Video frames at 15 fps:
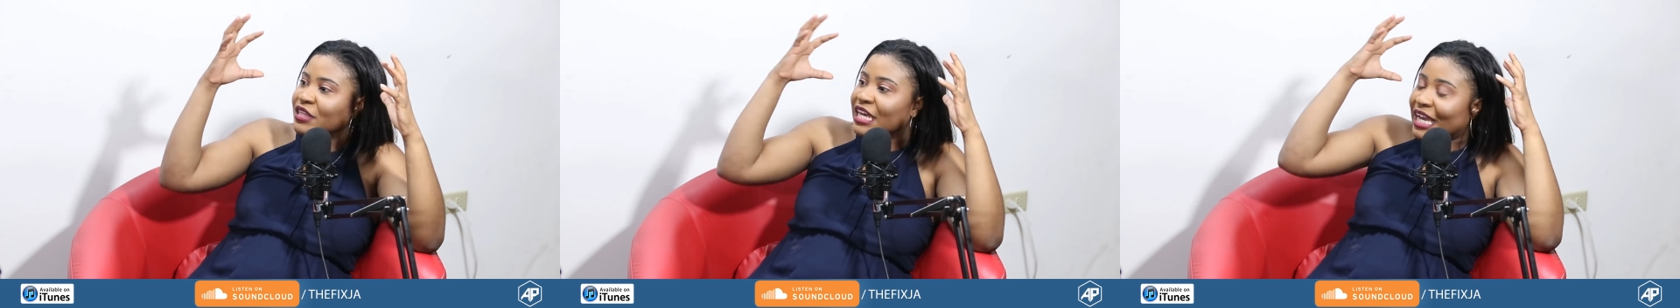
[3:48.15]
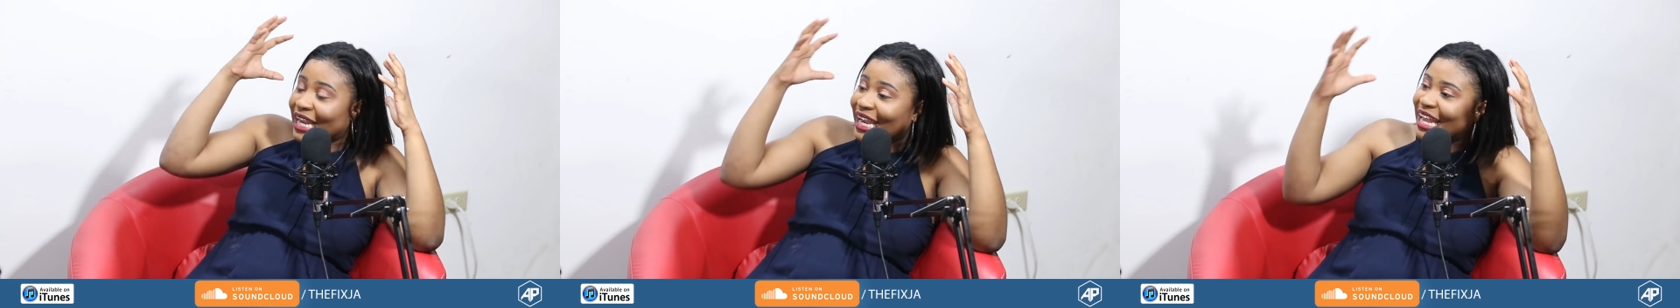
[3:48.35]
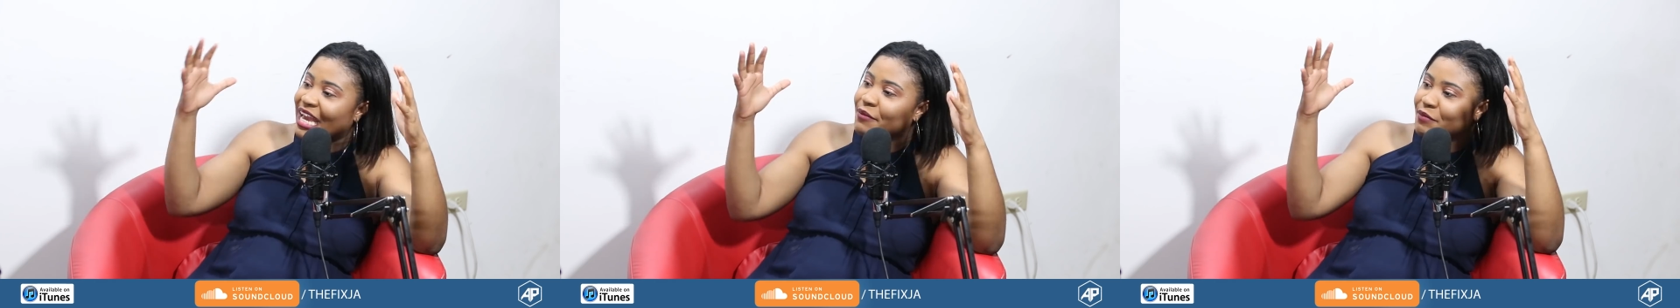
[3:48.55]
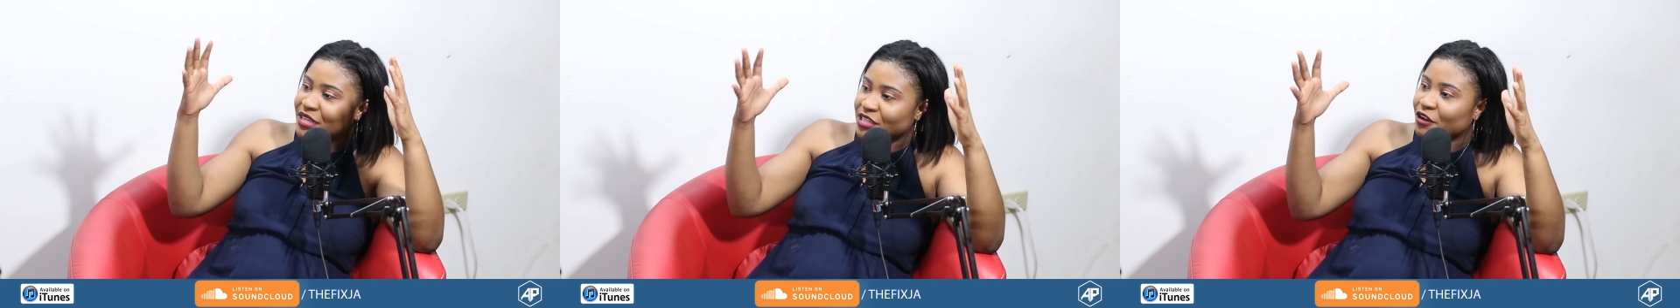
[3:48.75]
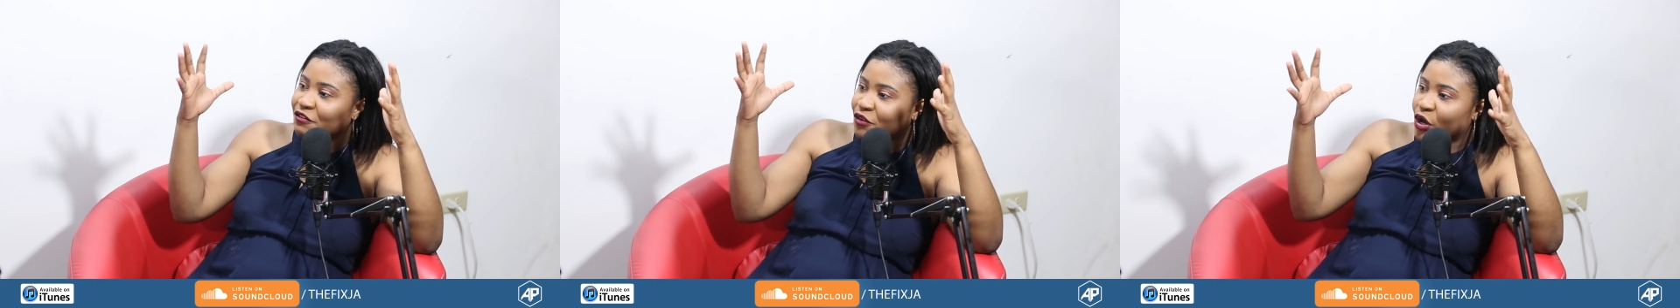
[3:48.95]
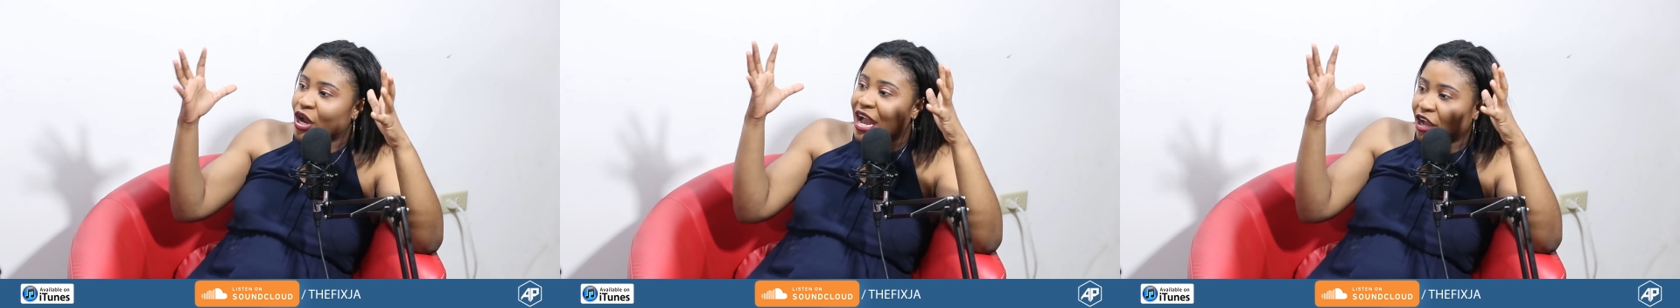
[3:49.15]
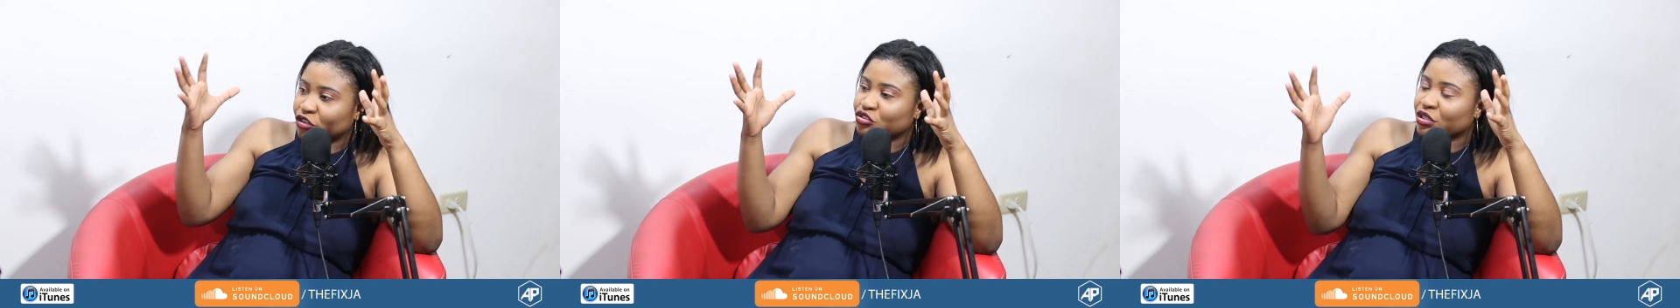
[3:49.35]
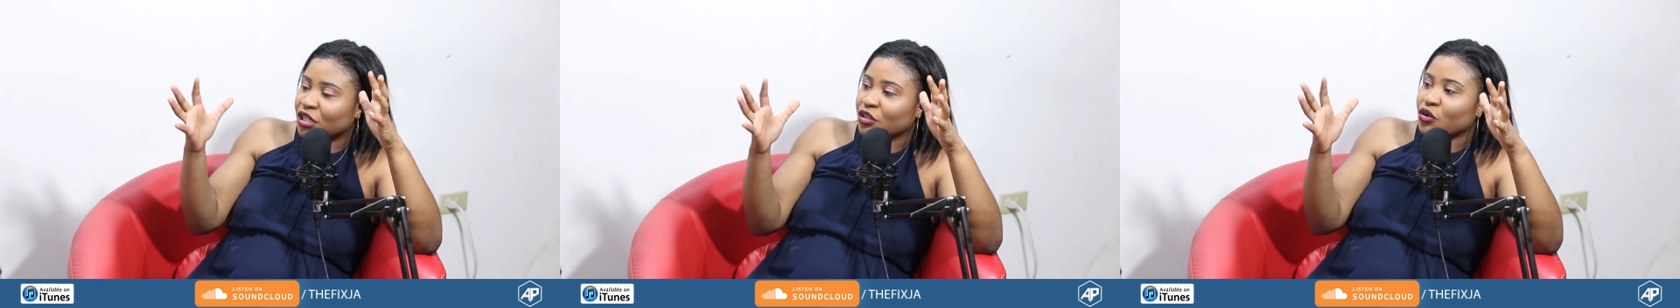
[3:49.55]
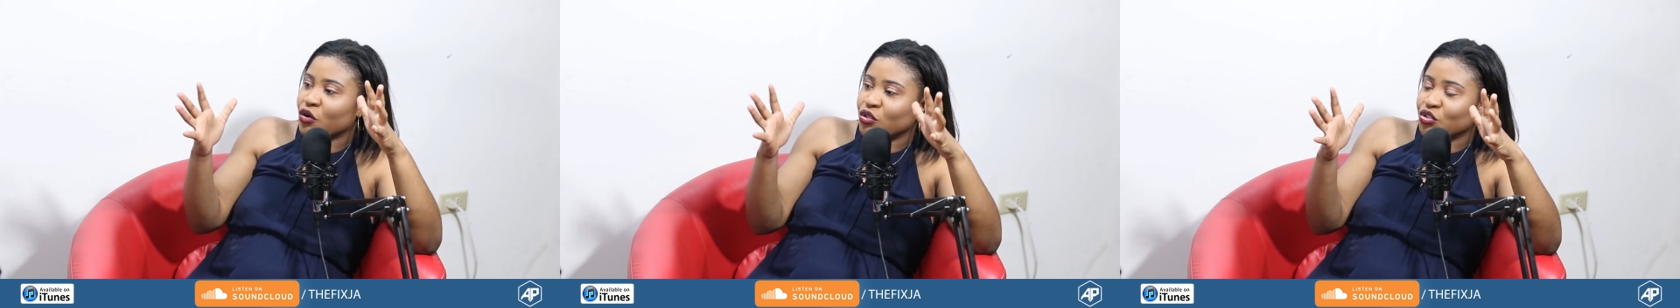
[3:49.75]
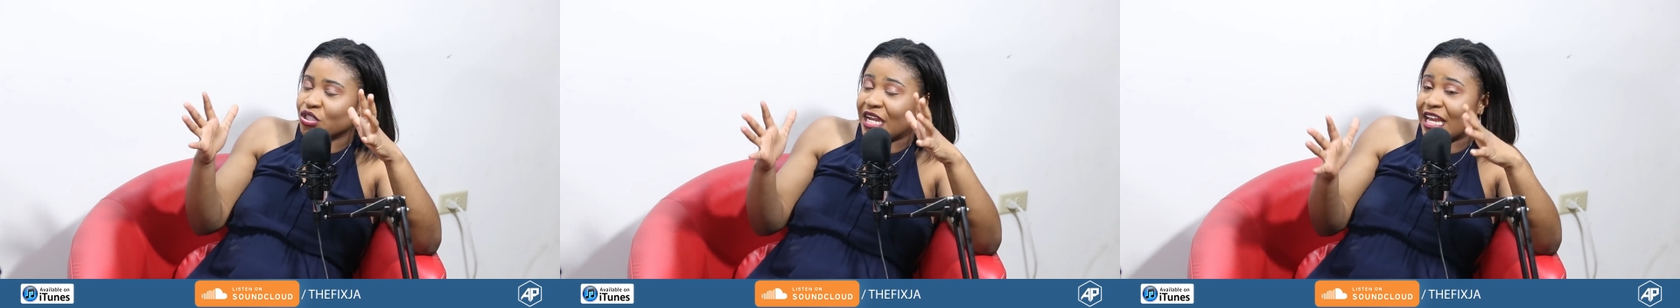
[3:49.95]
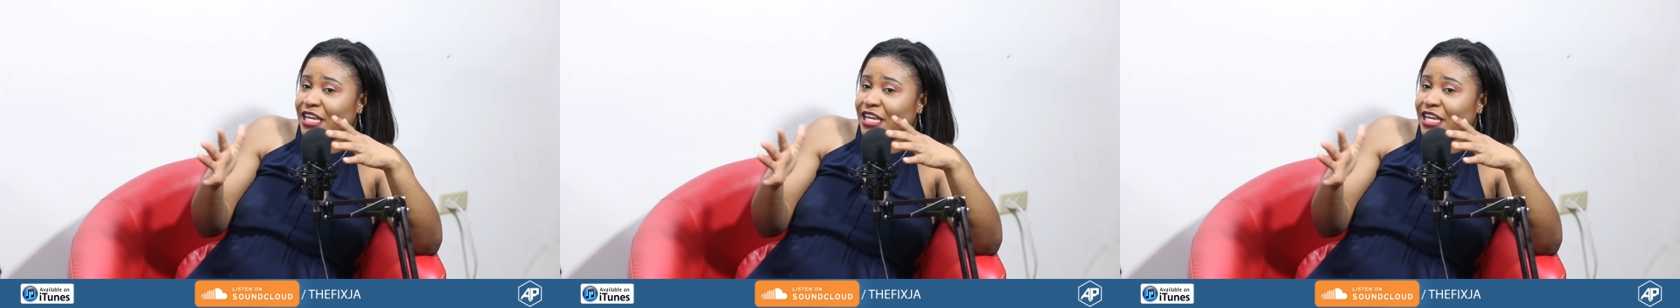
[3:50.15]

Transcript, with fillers: the climate of our actual country.